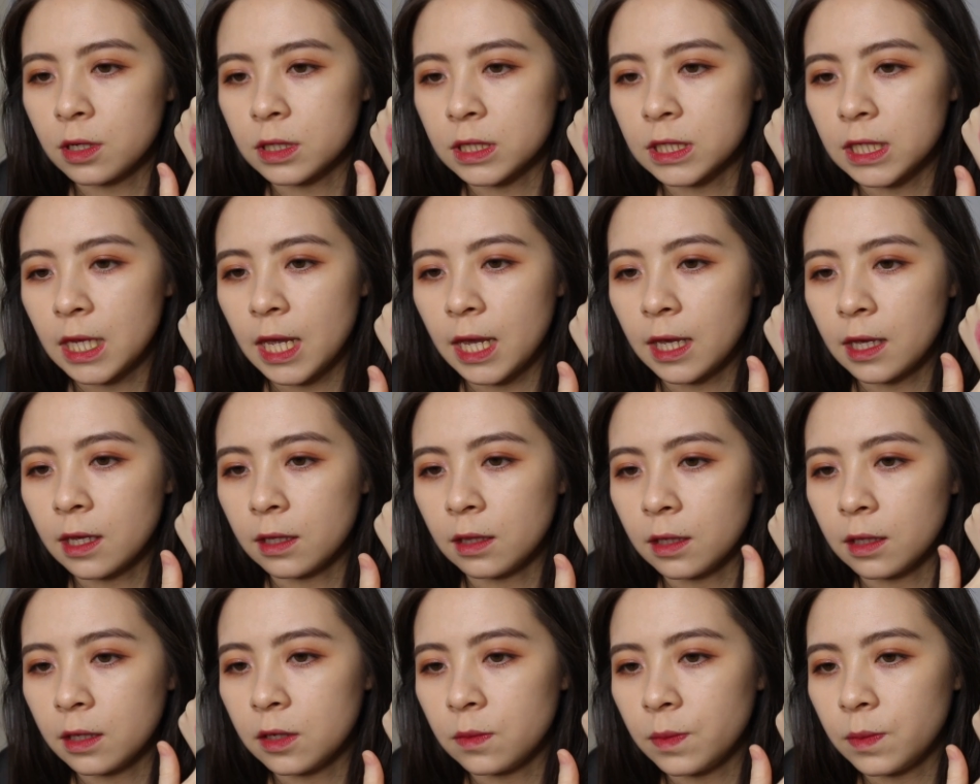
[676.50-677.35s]
to take a
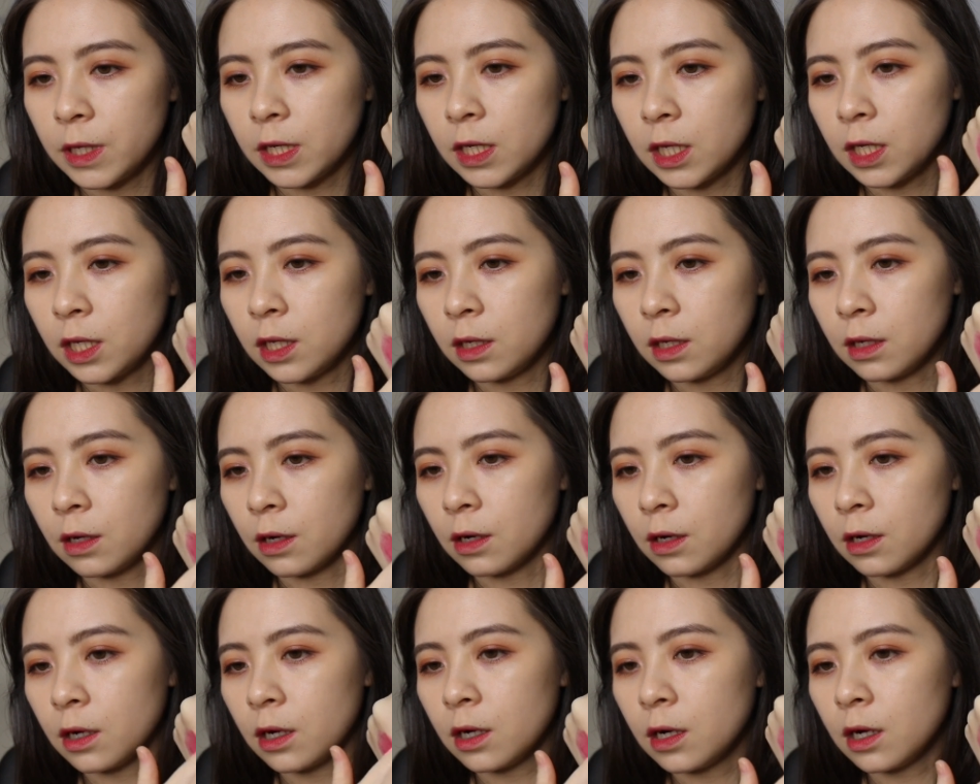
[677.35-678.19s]
little bit
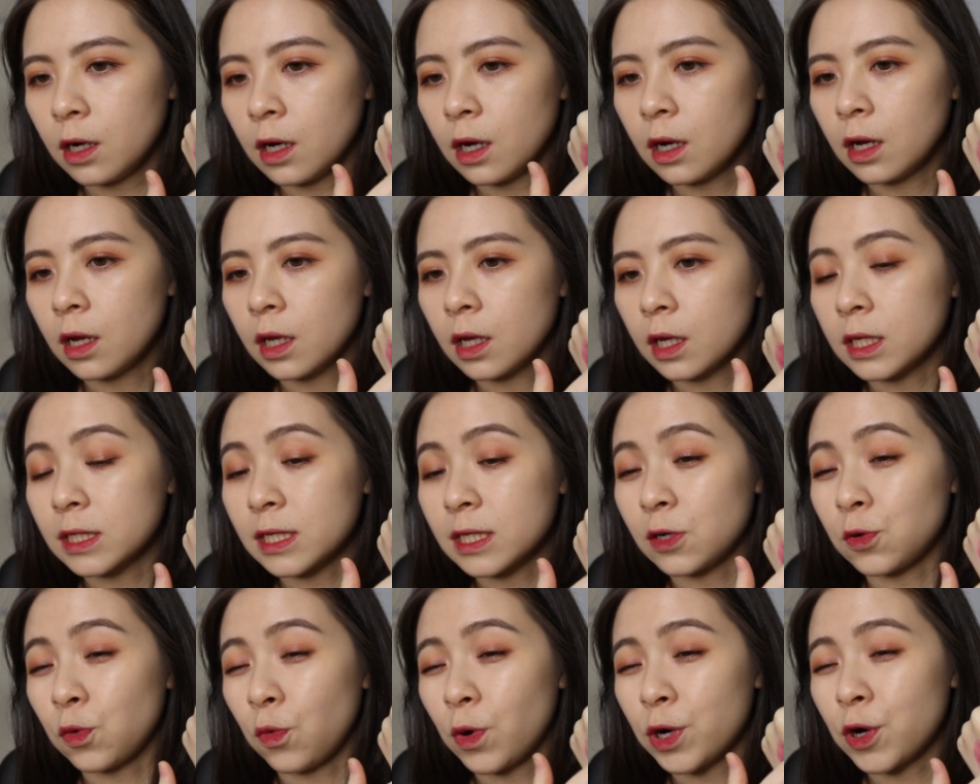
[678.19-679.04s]
here because I
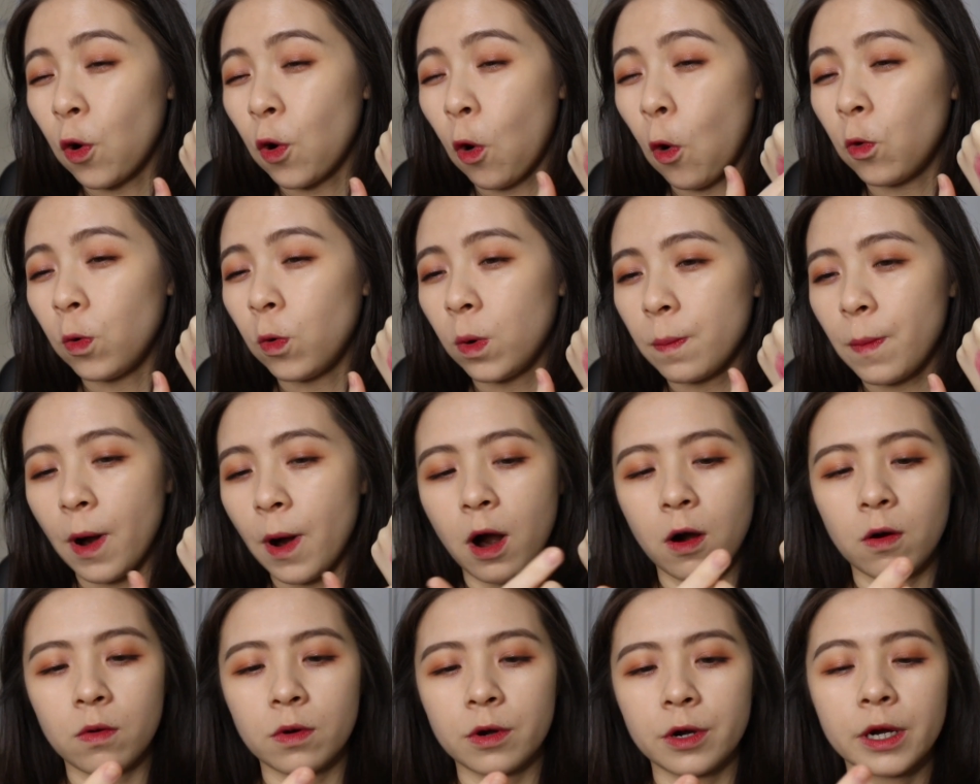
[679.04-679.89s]
don't want to
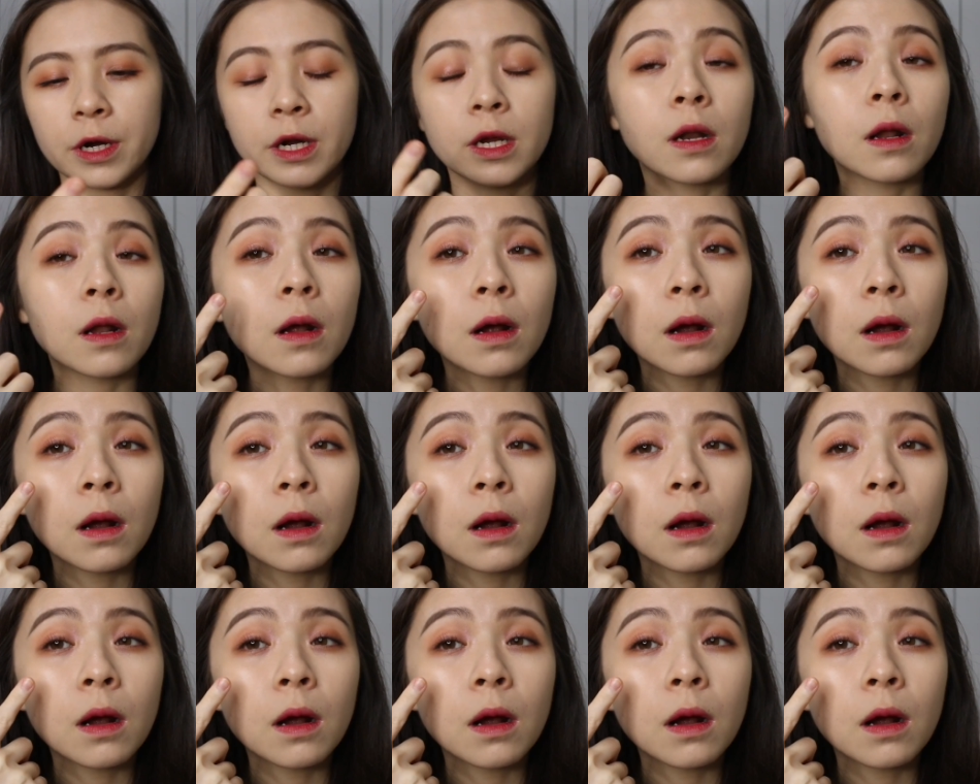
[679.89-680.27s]
overpower it.